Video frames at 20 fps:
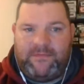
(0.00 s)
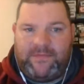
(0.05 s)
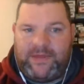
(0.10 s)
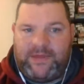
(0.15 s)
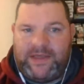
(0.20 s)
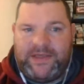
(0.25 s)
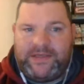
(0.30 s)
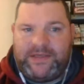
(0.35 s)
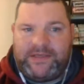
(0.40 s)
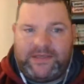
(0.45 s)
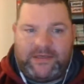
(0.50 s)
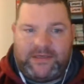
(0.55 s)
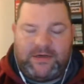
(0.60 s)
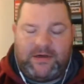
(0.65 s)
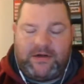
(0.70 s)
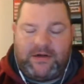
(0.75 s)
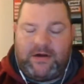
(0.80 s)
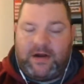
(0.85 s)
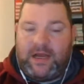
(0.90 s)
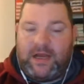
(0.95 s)
things
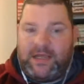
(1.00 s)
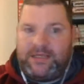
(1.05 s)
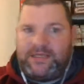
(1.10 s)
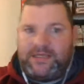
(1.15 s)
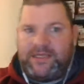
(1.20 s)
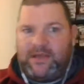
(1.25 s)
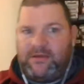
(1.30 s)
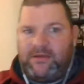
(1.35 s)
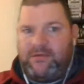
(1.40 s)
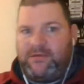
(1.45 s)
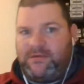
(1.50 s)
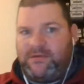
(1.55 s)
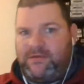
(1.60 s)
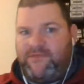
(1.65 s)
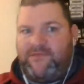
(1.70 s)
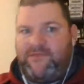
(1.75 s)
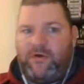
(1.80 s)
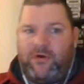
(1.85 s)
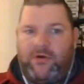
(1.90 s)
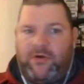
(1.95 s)
or sell
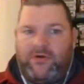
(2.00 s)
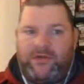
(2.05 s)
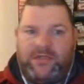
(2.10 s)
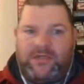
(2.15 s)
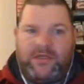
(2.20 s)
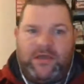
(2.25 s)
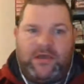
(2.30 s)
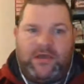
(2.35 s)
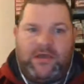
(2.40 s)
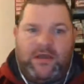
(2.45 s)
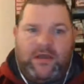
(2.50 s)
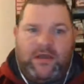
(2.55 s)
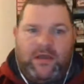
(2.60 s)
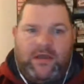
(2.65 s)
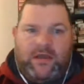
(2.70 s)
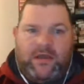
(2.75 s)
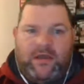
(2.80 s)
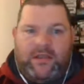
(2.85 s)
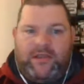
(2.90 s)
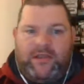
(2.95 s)
photos,
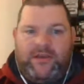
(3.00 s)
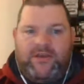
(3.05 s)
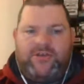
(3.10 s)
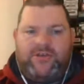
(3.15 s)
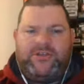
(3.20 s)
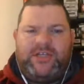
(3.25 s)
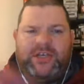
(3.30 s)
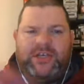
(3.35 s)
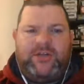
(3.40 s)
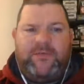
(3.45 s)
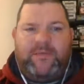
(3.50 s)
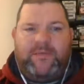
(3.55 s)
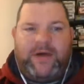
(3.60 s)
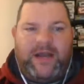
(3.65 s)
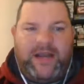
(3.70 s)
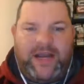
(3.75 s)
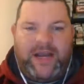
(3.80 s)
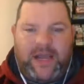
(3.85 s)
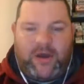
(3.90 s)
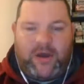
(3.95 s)
They usually do
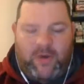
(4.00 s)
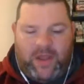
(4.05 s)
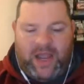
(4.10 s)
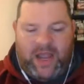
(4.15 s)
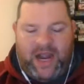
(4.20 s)
buy it now.